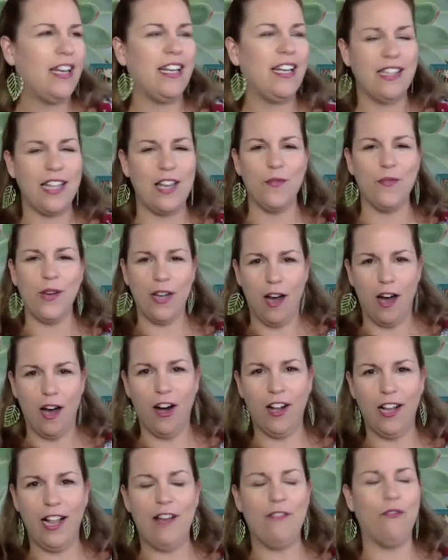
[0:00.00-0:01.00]
And then we
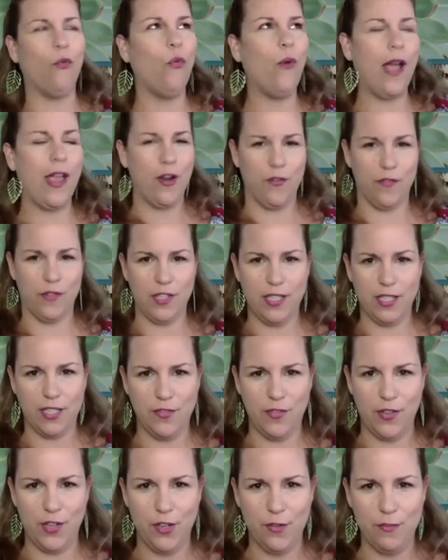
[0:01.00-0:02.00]
all have way over
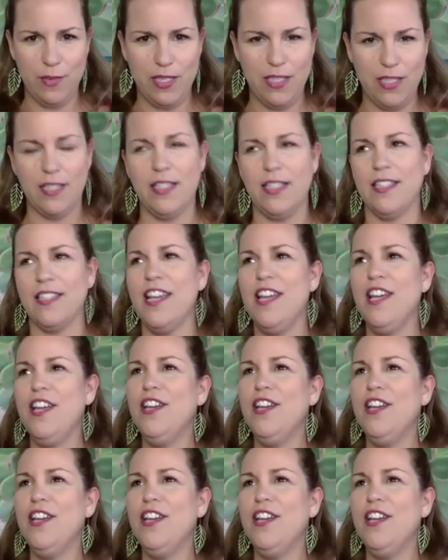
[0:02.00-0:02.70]
six-figure businesses.